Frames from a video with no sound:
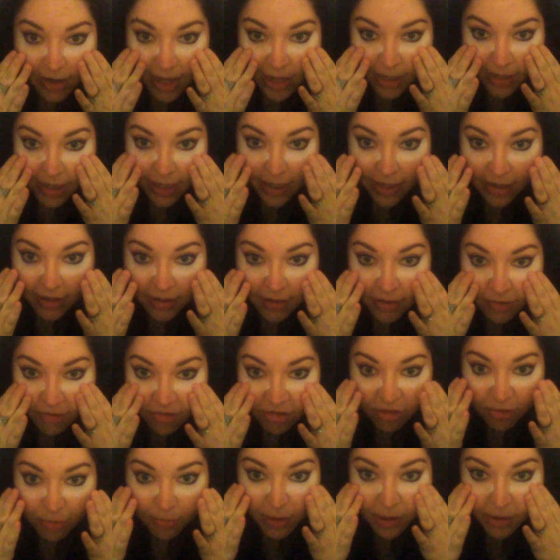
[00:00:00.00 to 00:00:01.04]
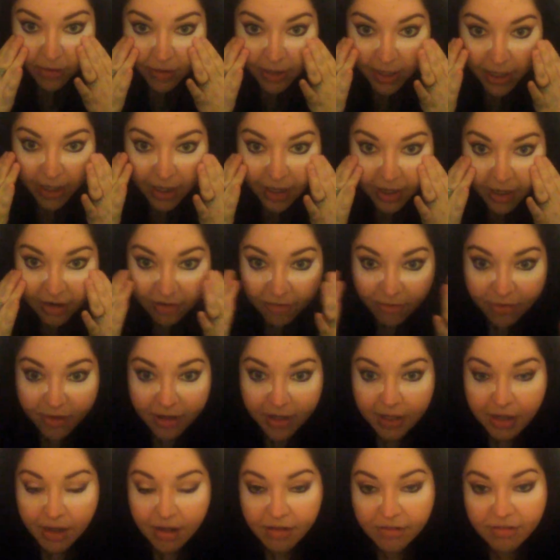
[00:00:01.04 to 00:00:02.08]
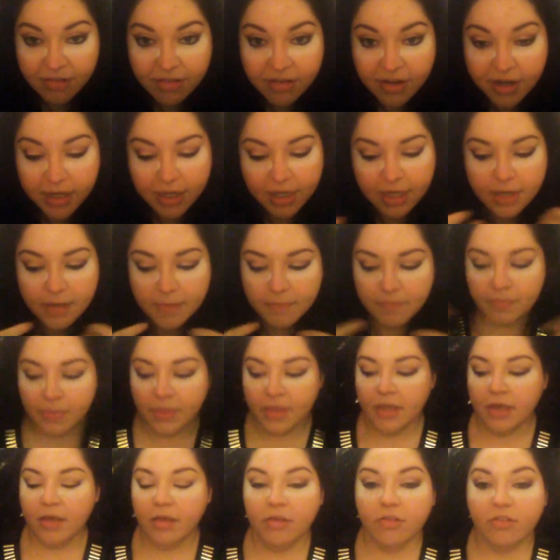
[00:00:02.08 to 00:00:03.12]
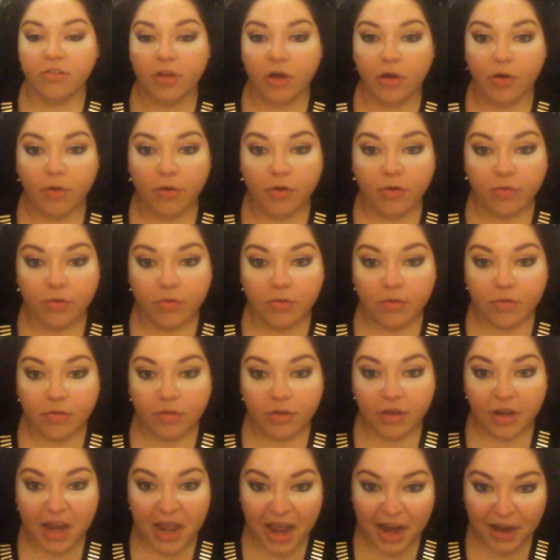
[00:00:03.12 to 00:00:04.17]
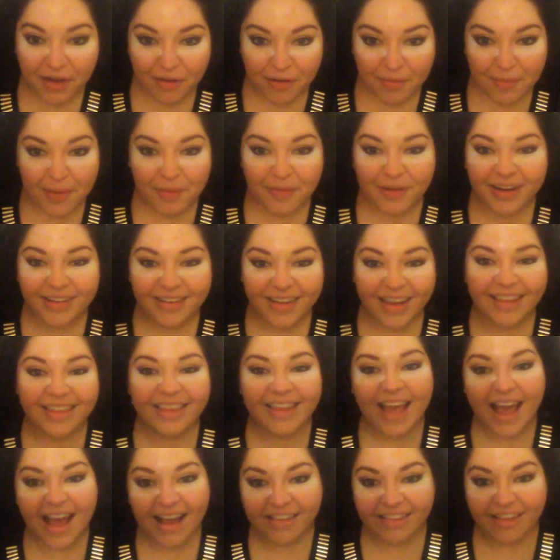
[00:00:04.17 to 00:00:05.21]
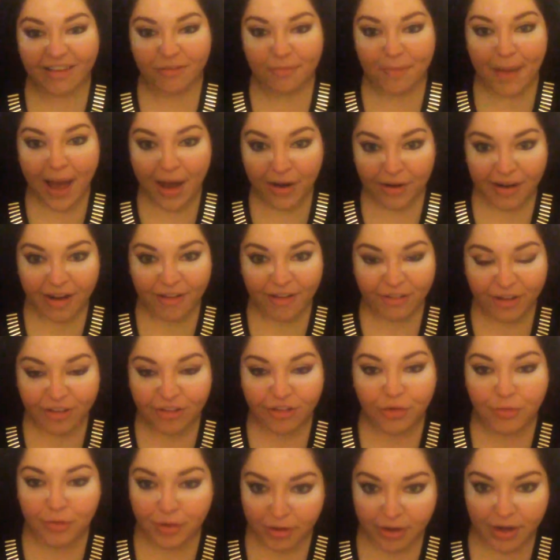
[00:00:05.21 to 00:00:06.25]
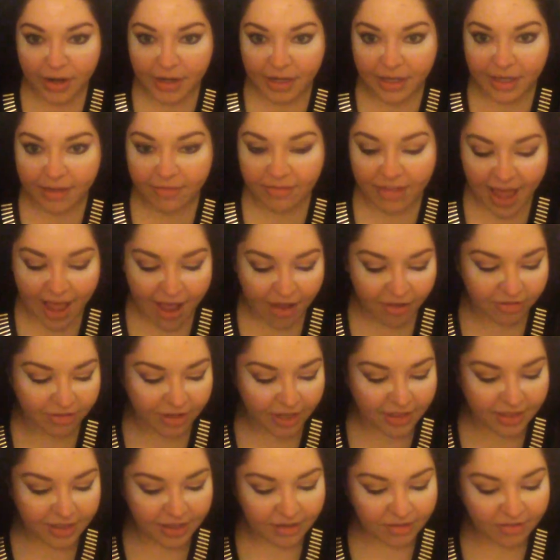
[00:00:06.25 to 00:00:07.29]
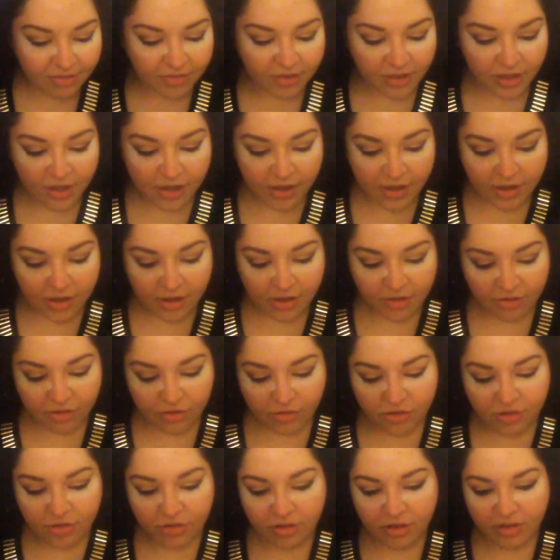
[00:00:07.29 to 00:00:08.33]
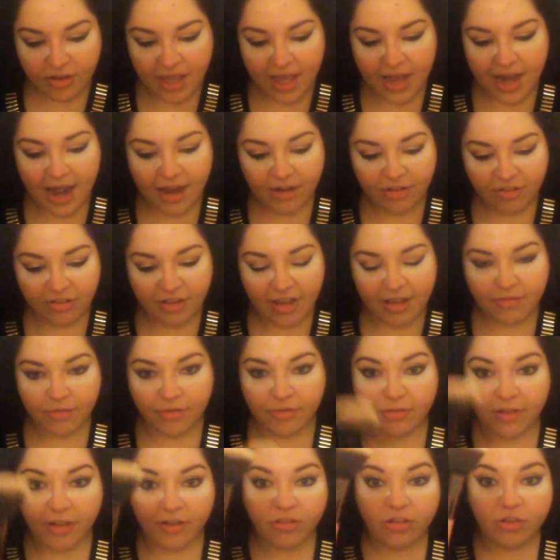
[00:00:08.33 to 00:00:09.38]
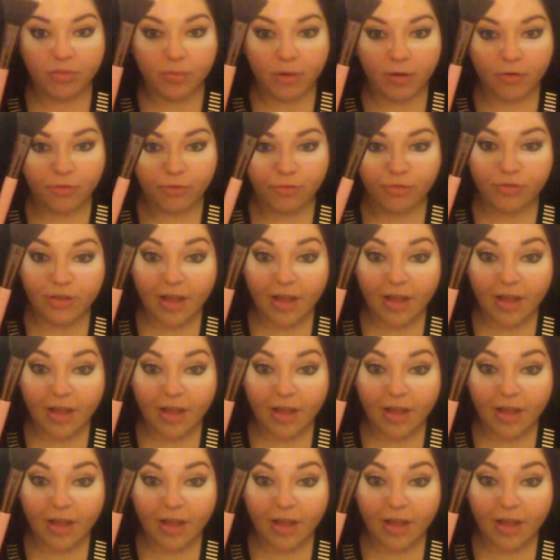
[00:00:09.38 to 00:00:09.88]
not like smearing and feeling all sticky. So you gotta remember to take the excess powder off, because you wouldn't want to leave the house like this. So to do that, I just have a fluffy brush